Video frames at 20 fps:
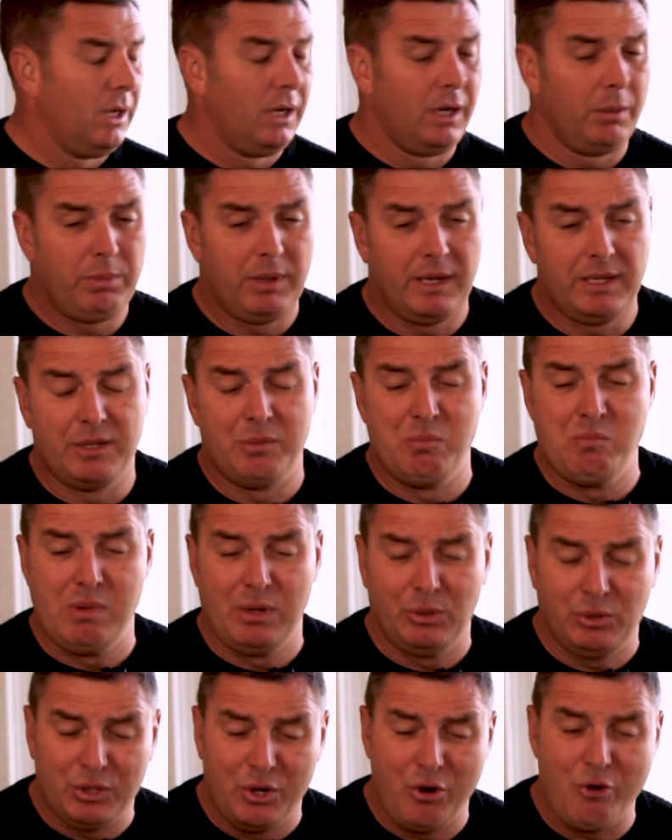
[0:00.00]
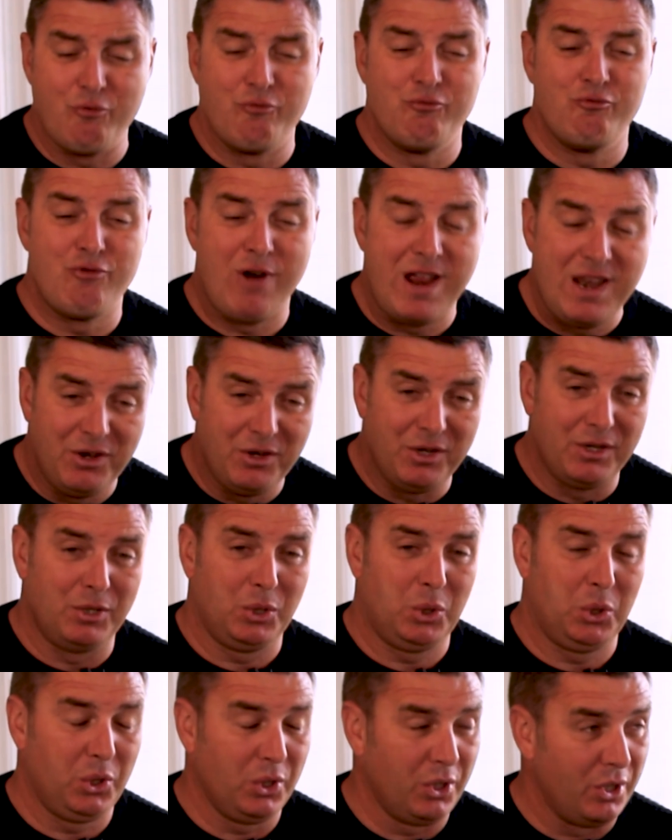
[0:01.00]
I played the most
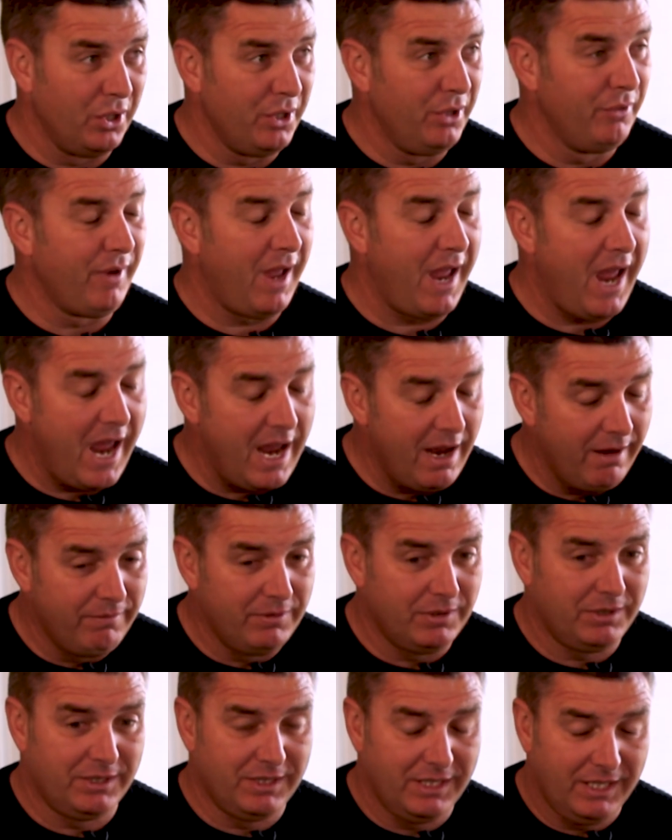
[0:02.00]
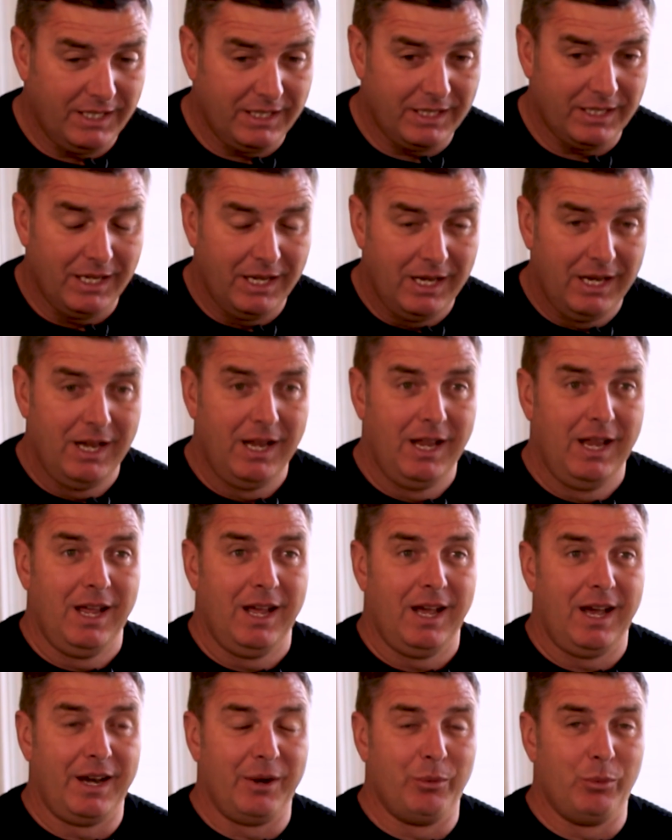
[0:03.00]
horrendous shot you've ever seen.
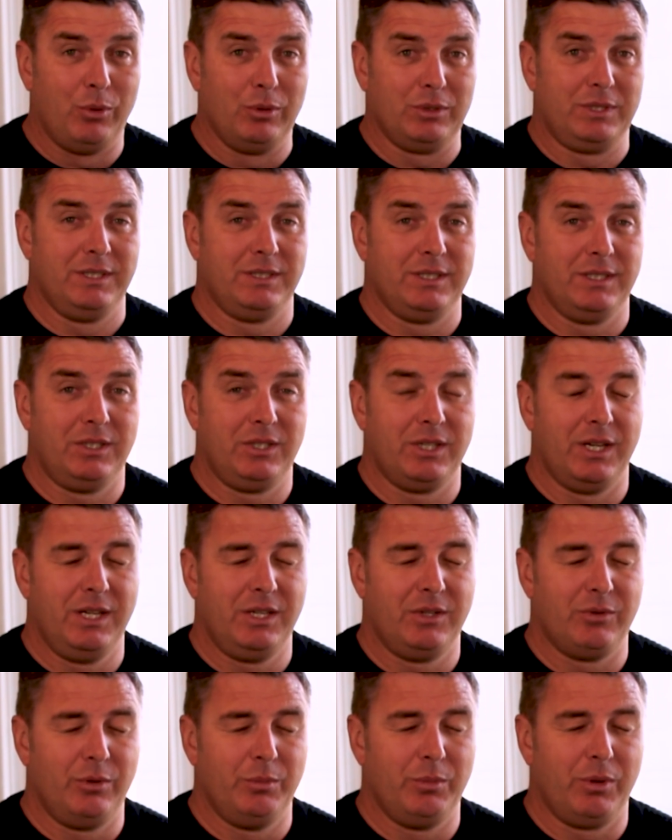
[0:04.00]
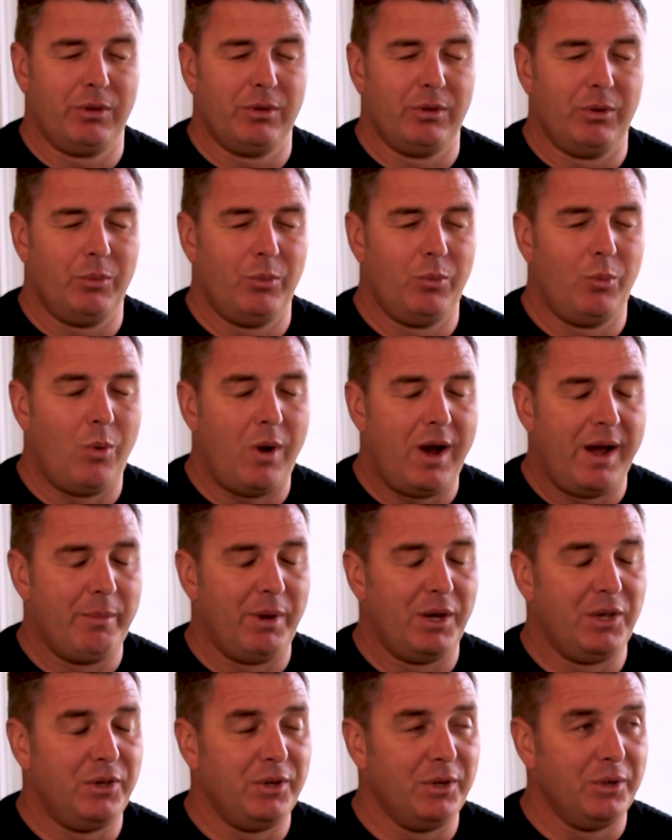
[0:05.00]
And I walked into the changing room and thought, what am
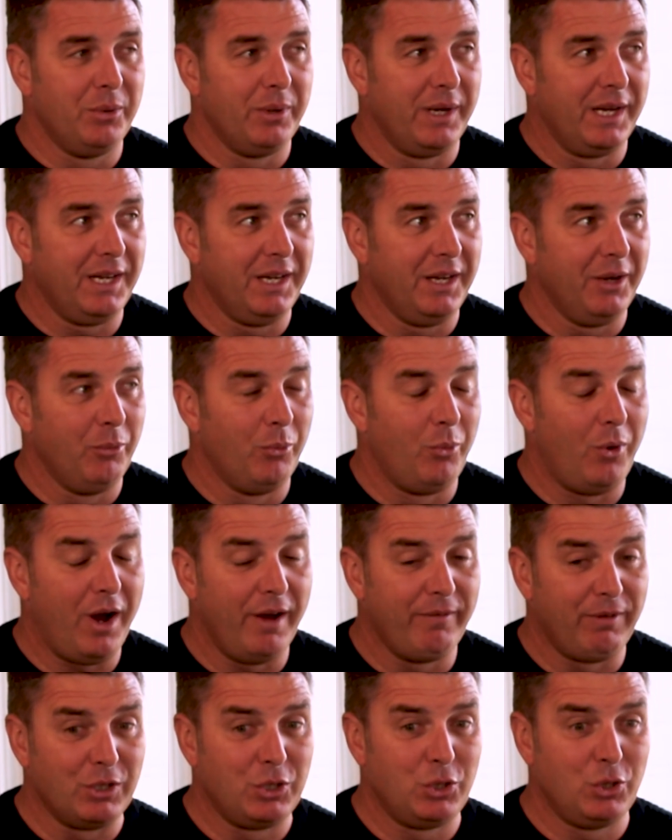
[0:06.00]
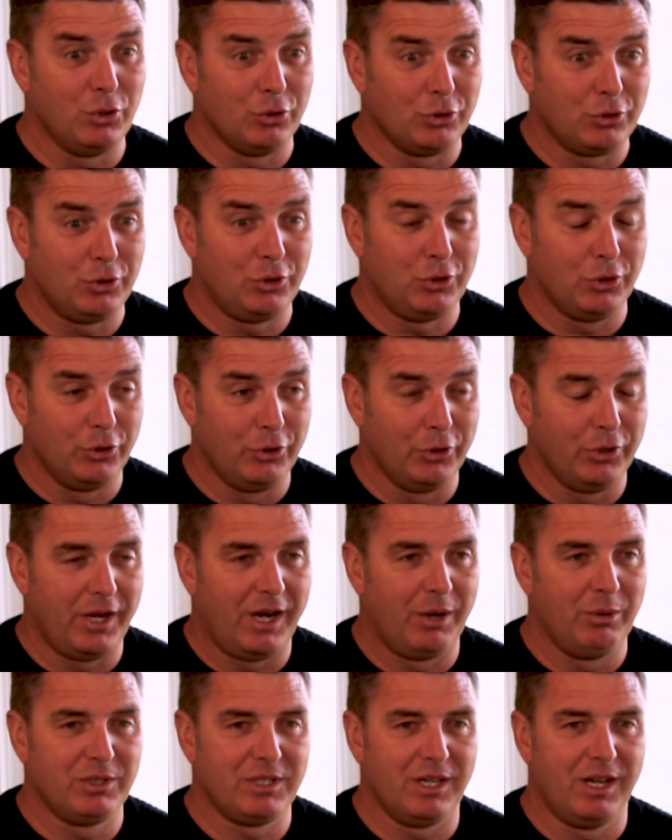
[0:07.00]
I doing? What have I just done?
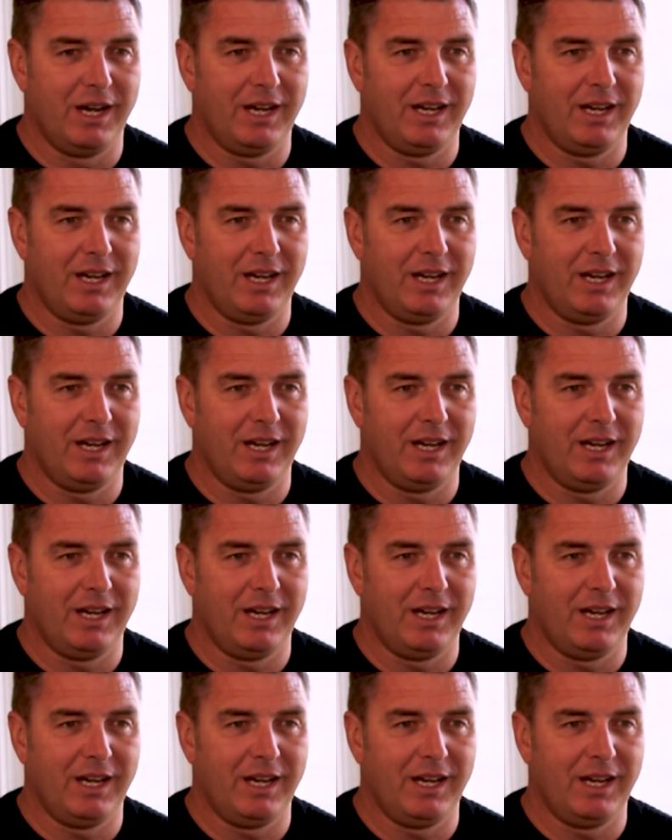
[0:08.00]
I was